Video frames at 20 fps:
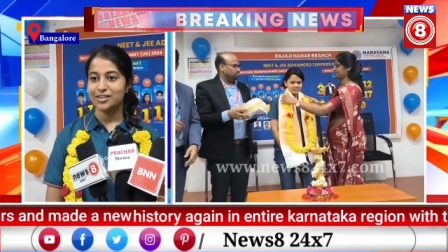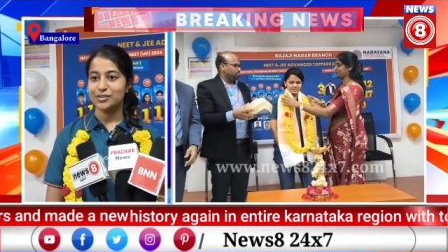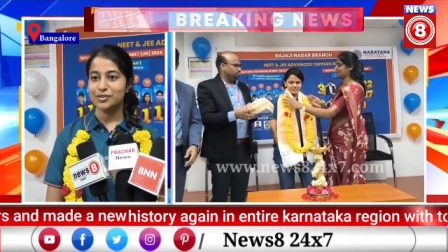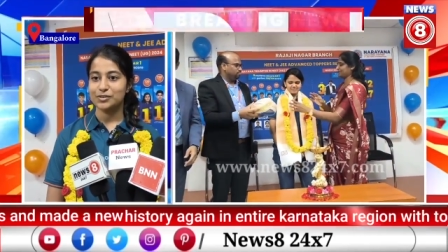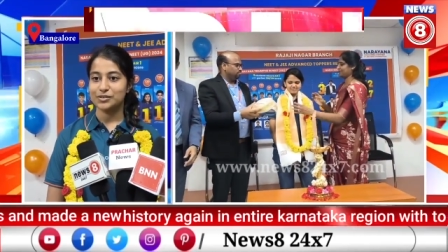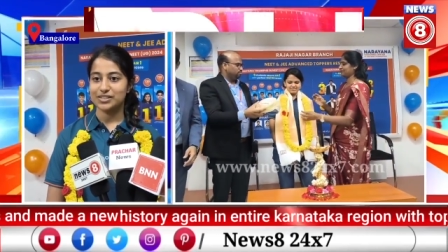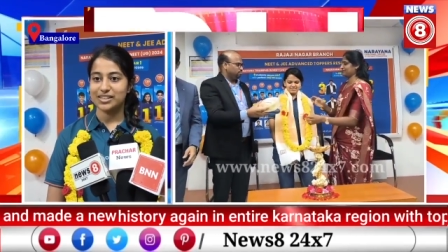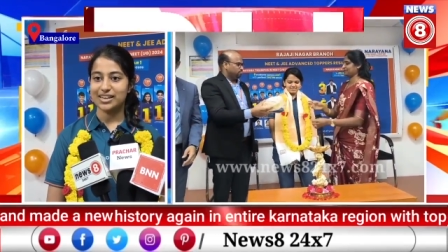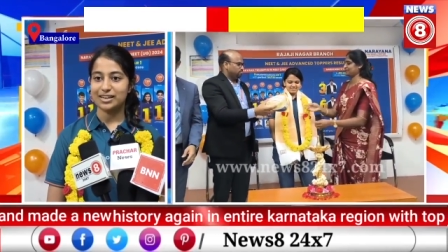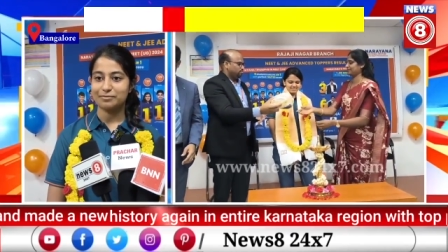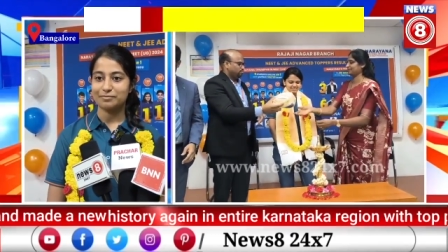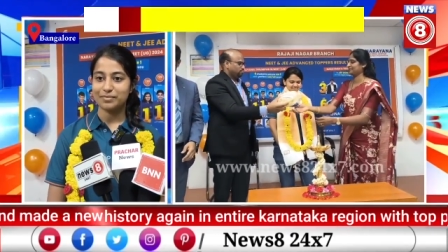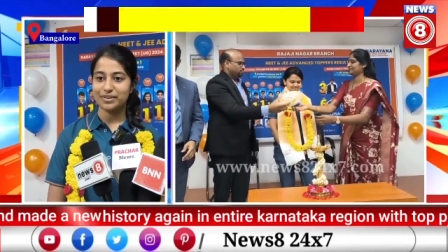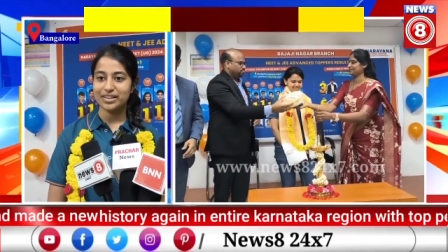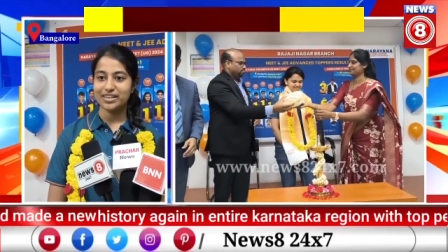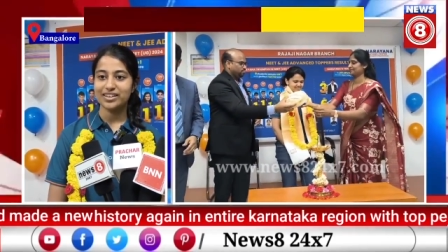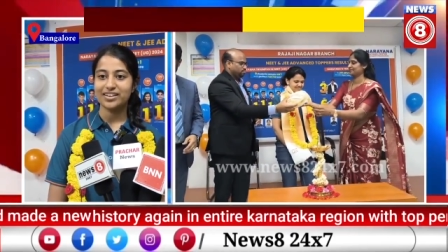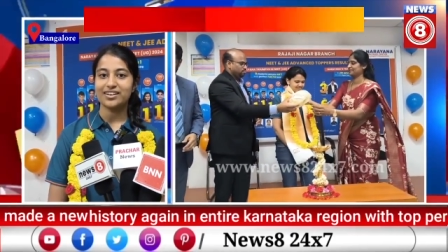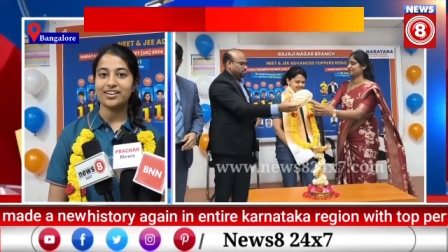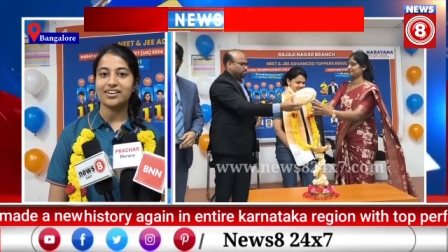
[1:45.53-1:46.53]
who's helped
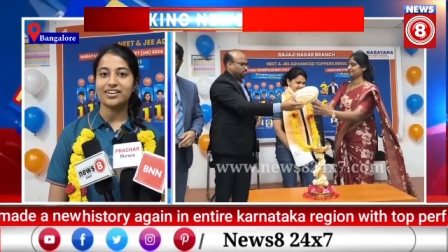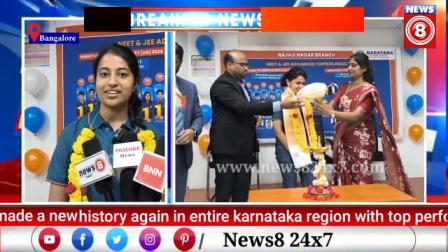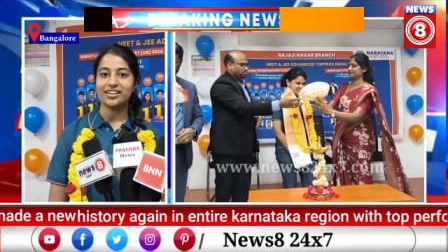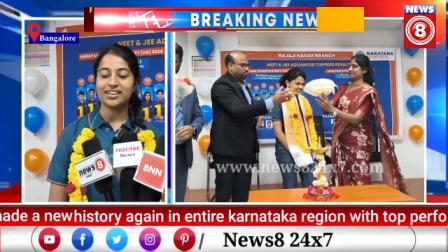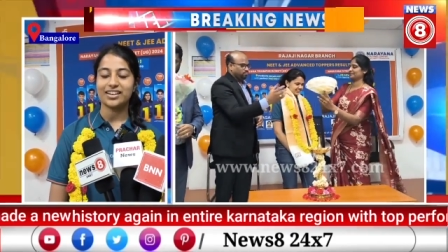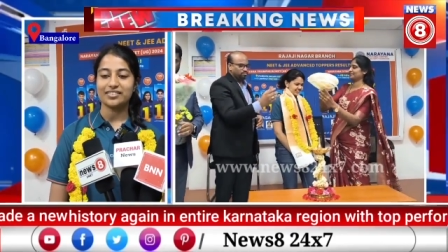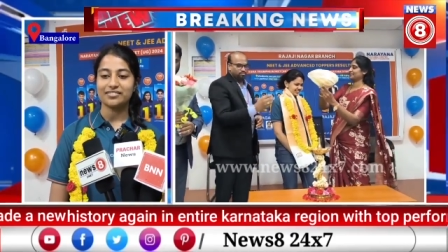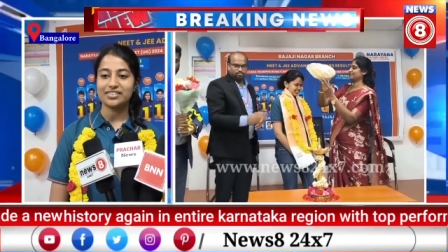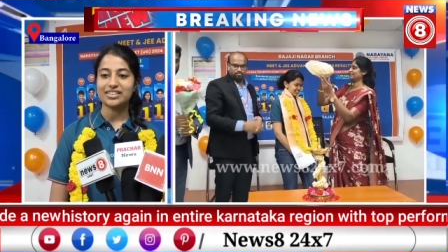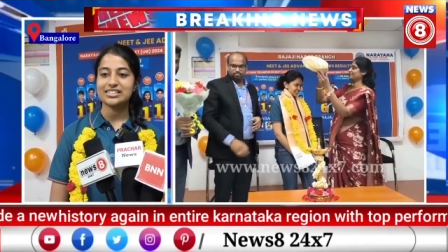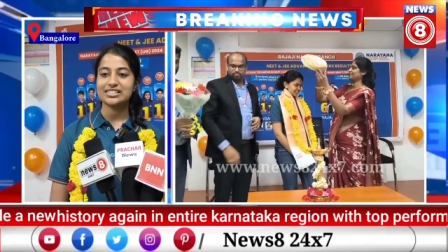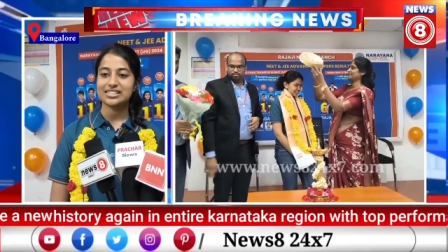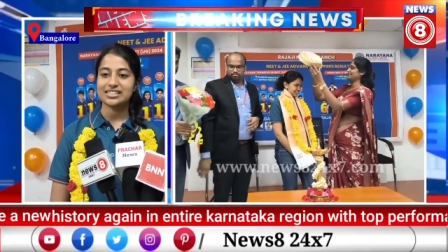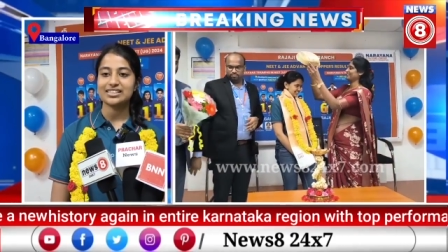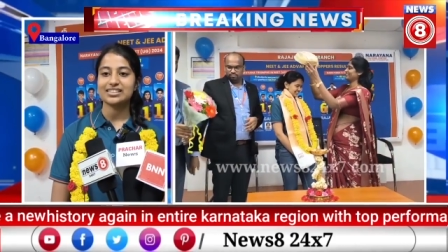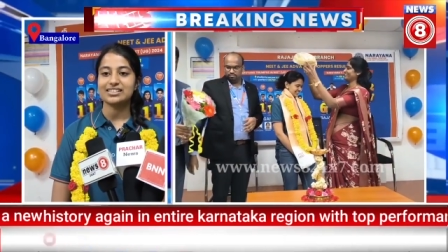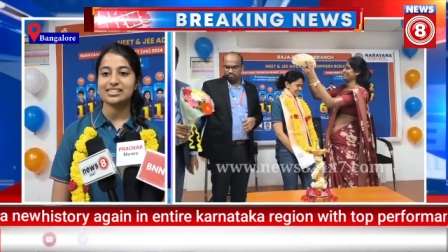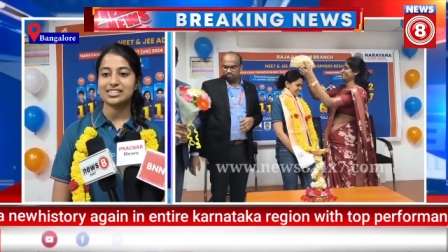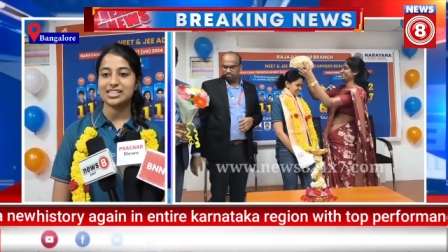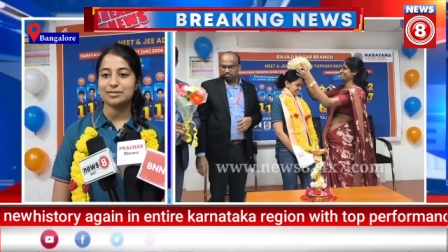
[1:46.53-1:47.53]
me in every
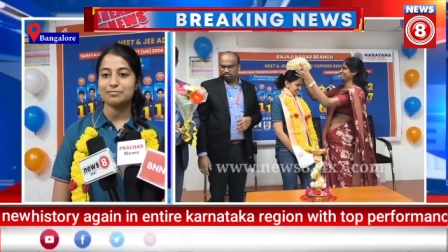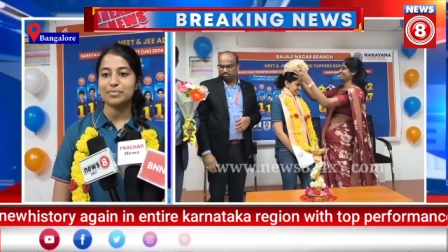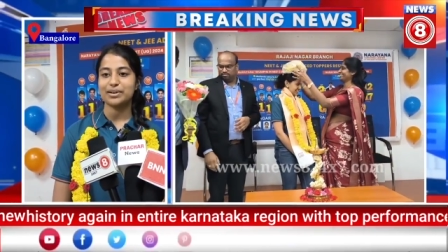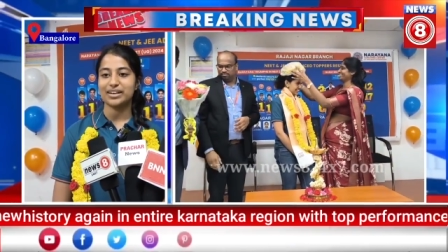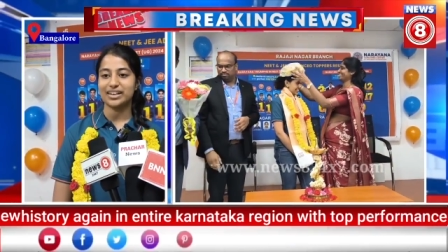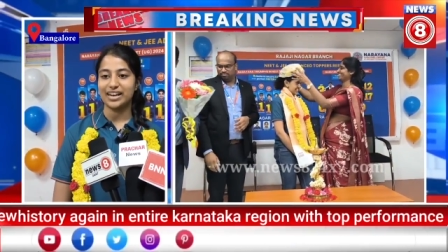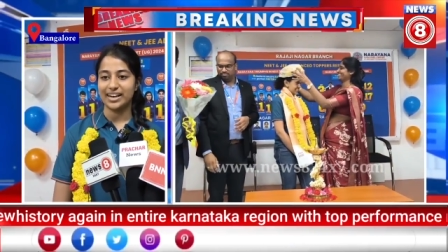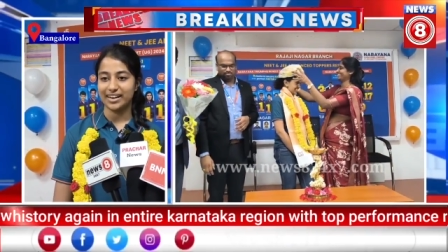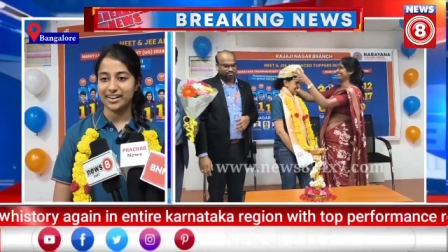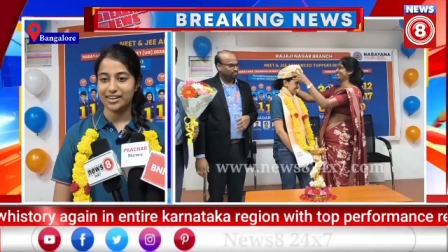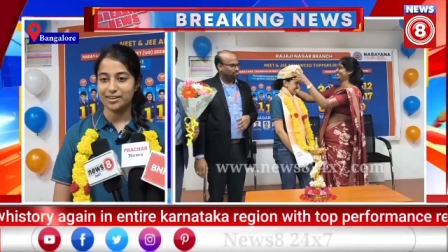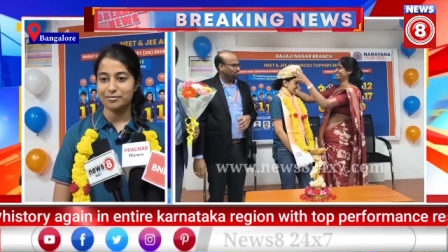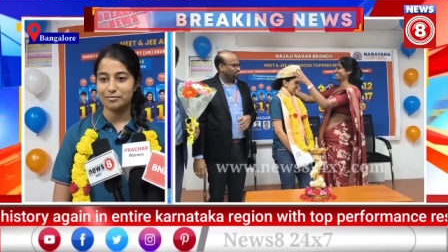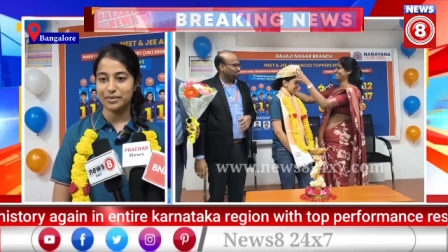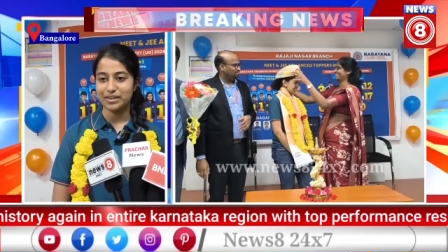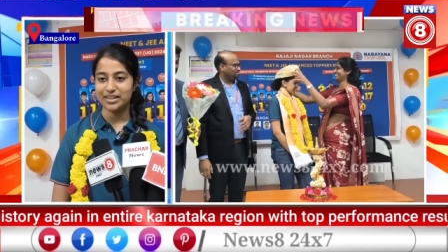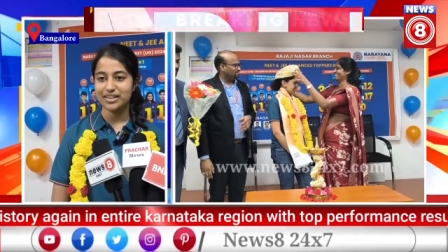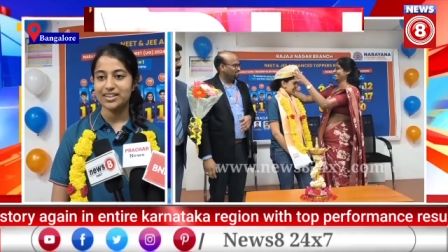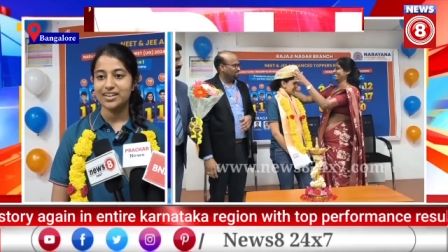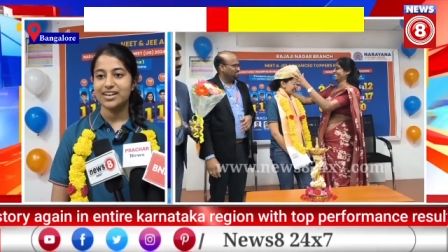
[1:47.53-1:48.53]
single step and guided
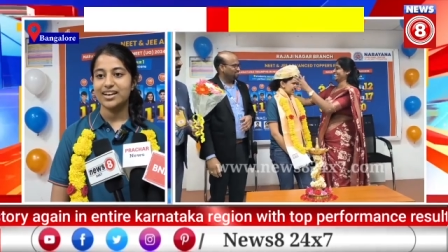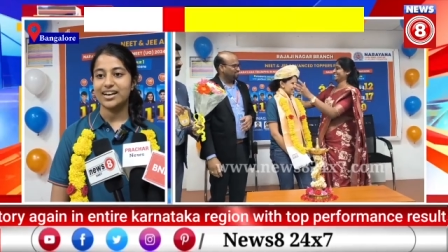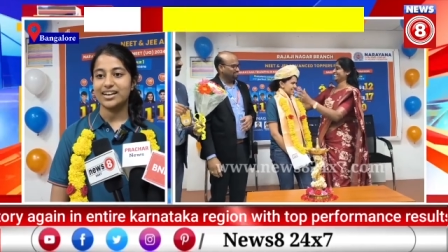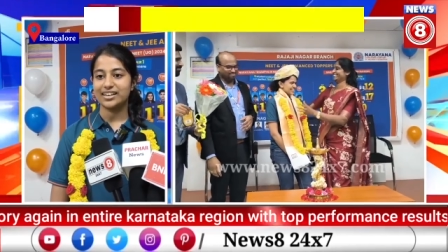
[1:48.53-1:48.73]
me